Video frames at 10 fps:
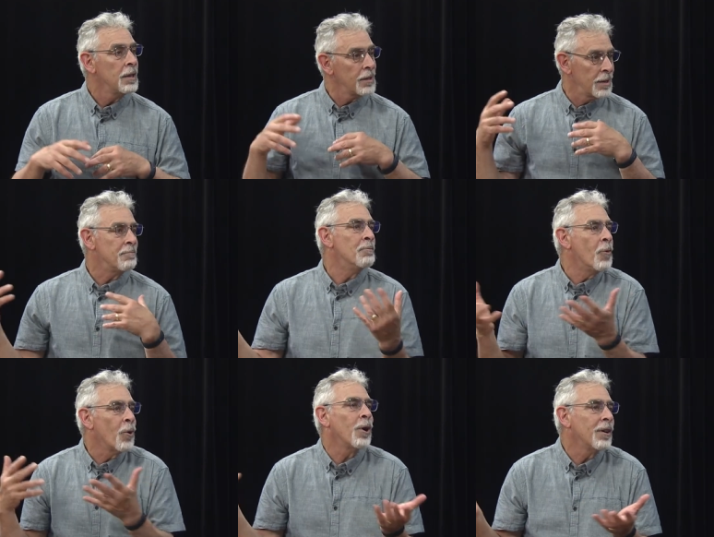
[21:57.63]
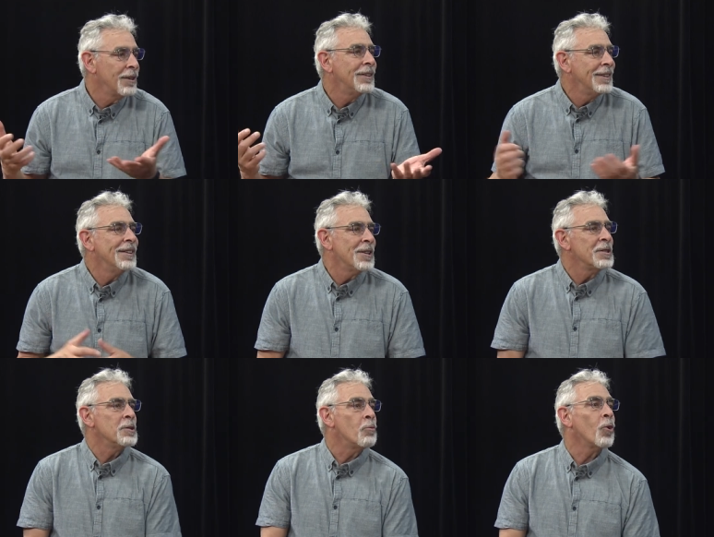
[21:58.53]
Did more. Mm
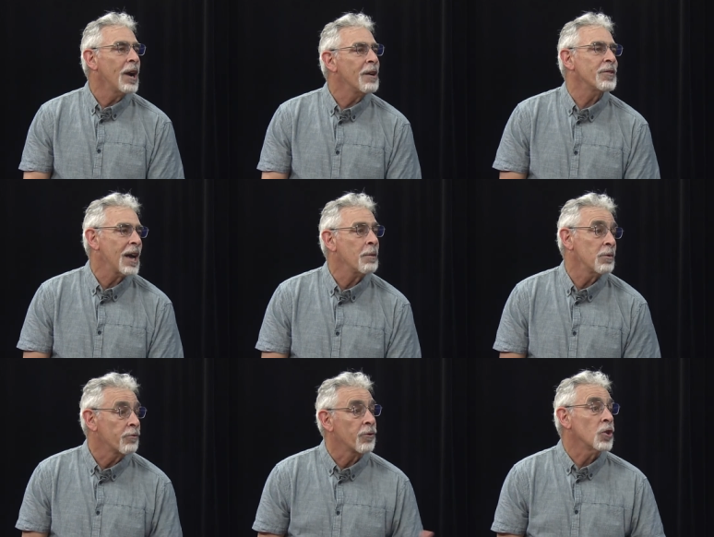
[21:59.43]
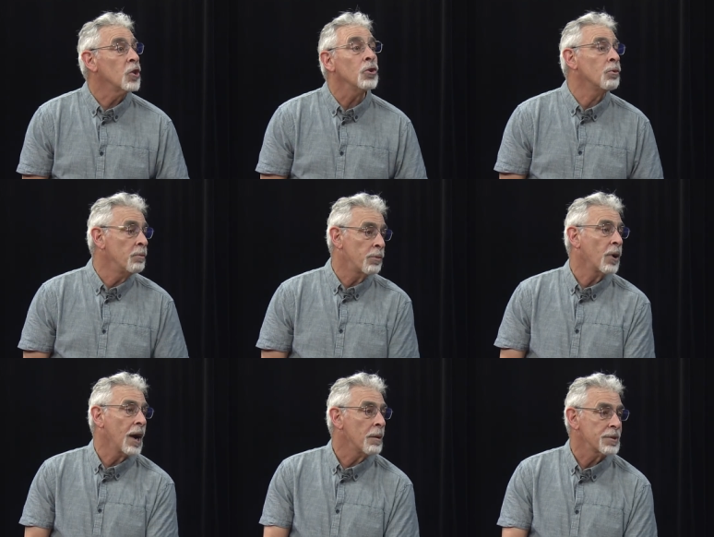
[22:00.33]
did more have to happen for you,
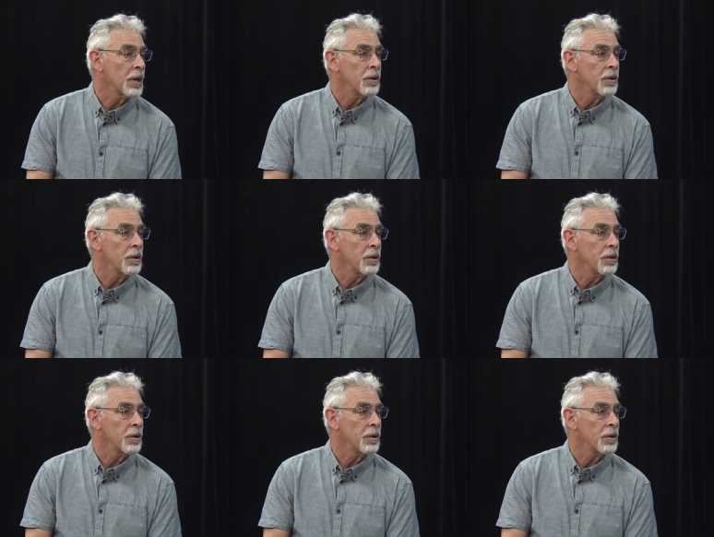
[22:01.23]
perhaps? I, I